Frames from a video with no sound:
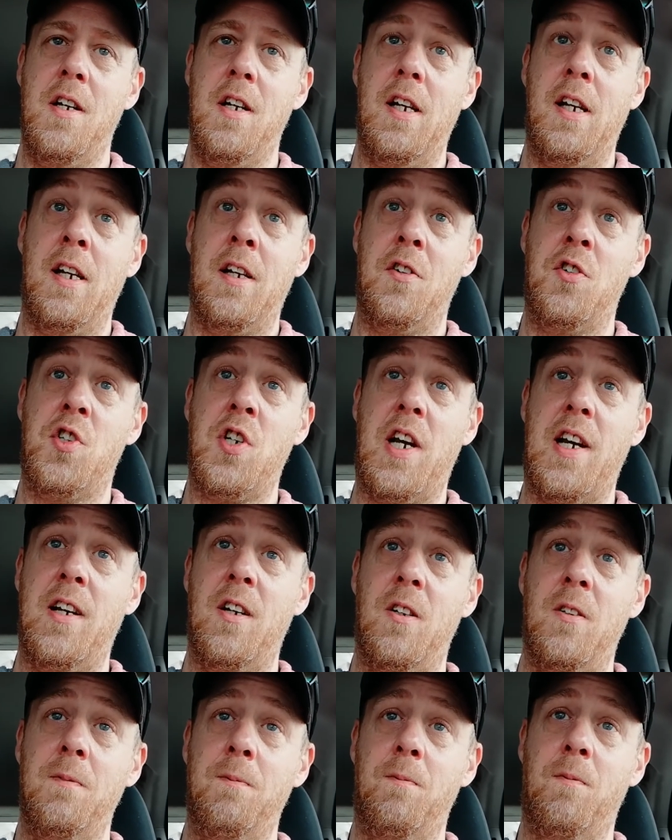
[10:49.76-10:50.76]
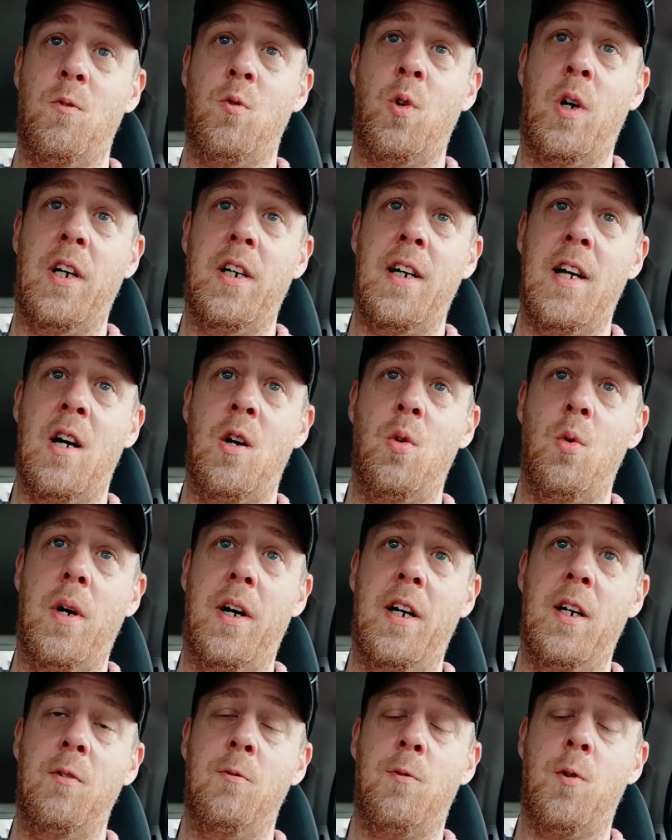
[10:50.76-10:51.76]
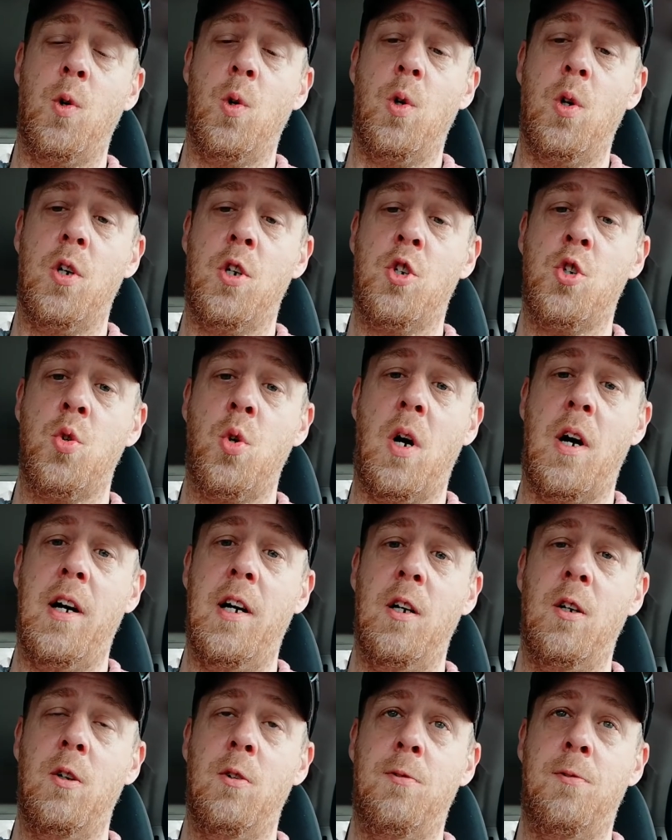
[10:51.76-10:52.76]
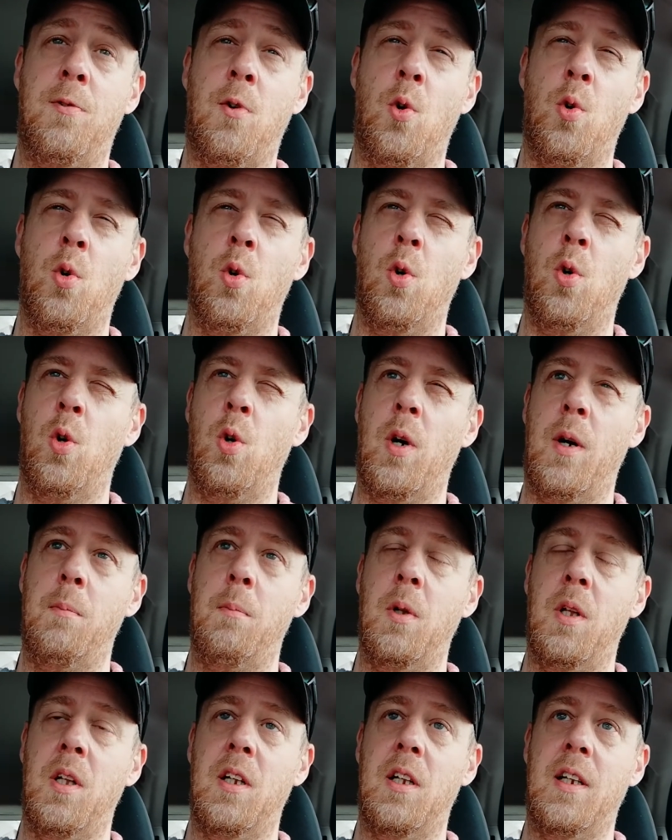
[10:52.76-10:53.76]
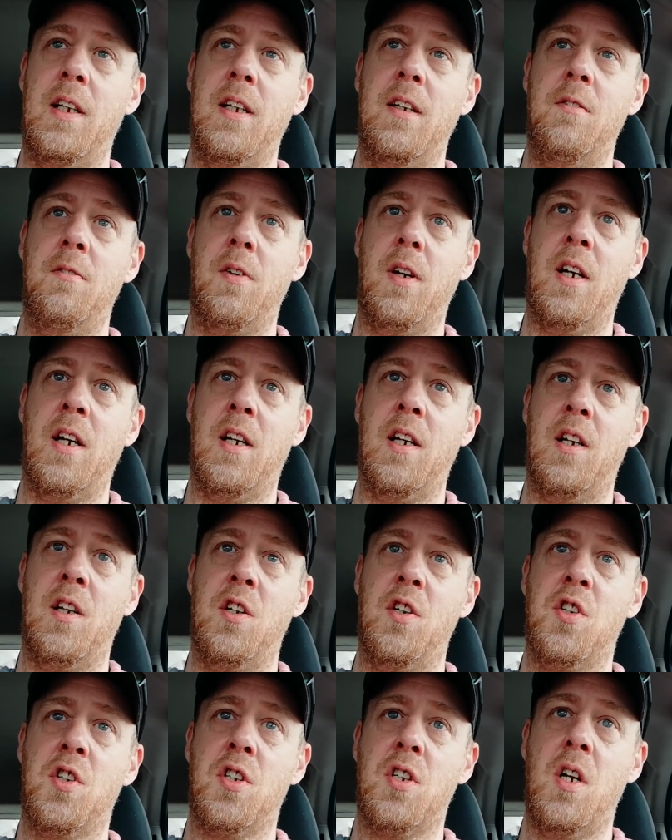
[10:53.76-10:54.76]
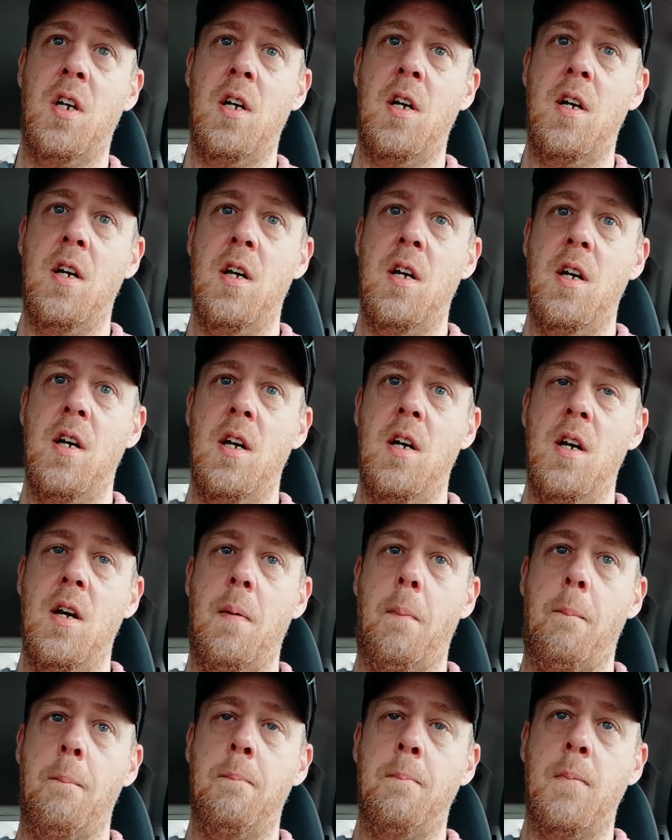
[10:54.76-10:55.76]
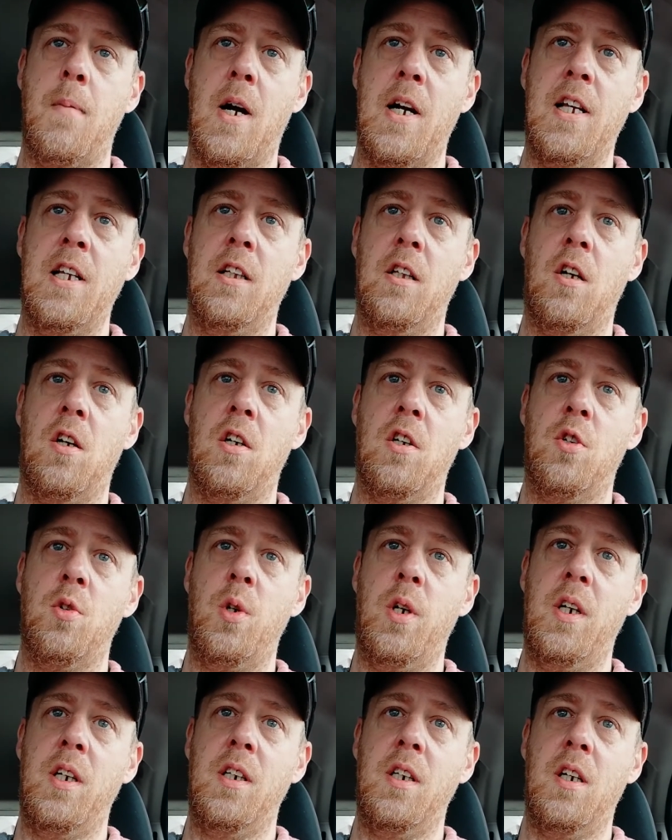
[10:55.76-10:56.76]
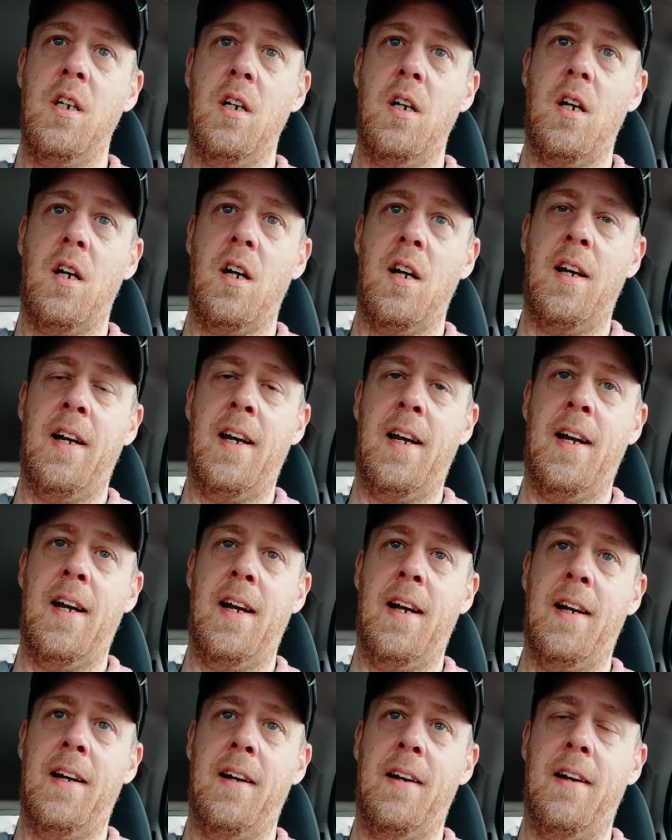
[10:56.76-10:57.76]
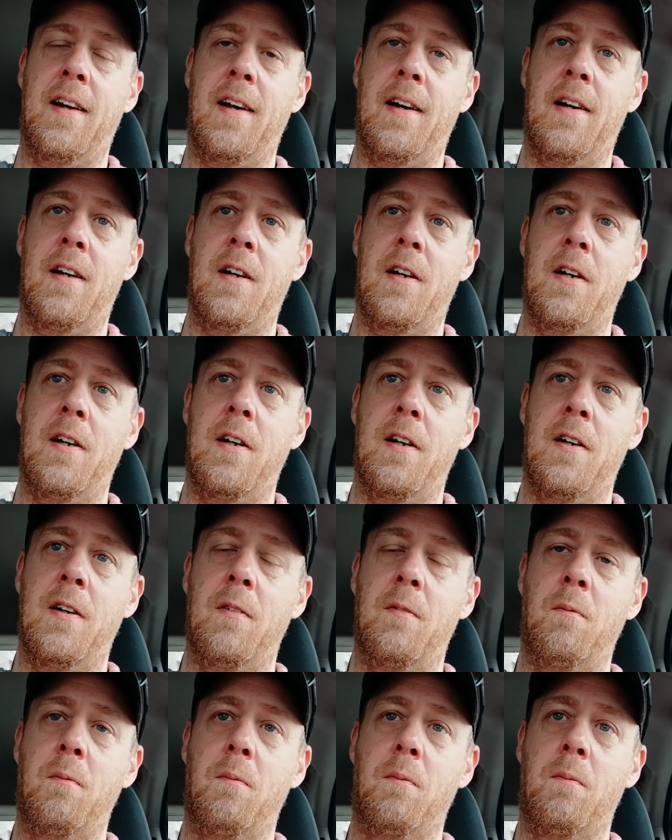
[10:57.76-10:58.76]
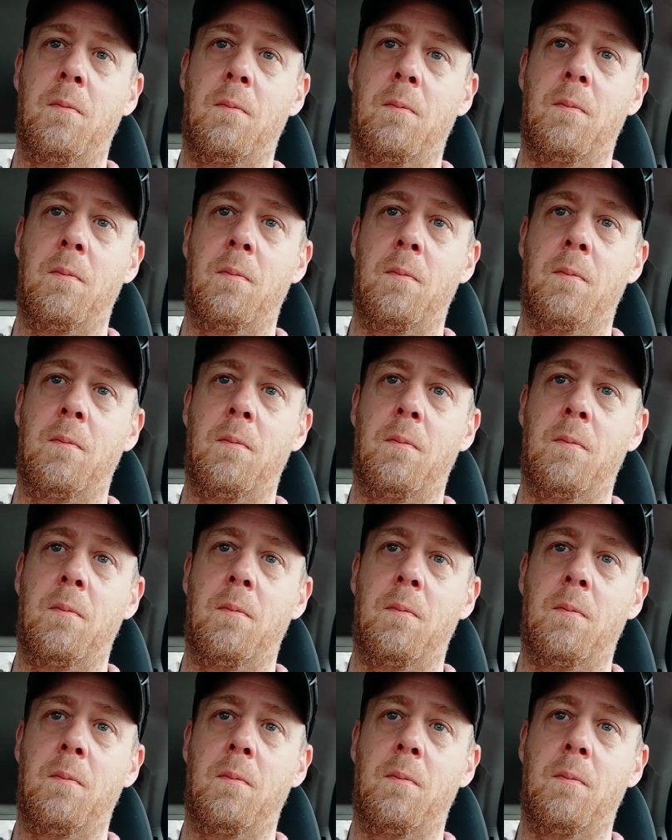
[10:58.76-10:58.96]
in jail right now waiting for trial for, I believe it is money laundering and um,